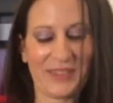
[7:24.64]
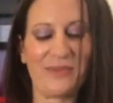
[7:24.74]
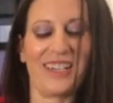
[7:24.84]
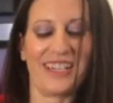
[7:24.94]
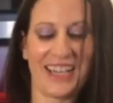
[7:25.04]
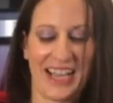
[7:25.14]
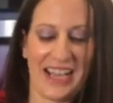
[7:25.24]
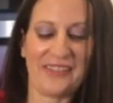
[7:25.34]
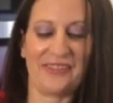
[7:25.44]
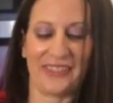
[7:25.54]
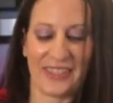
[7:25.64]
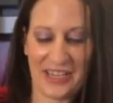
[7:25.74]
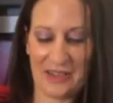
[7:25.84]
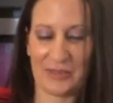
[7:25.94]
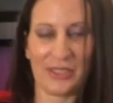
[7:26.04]
that's 1½
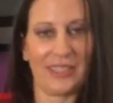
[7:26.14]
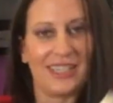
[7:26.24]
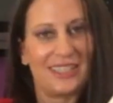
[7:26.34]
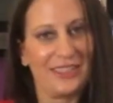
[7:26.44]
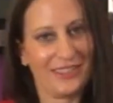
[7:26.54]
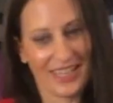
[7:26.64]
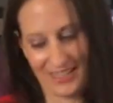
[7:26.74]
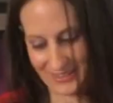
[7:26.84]
cups. So I got 2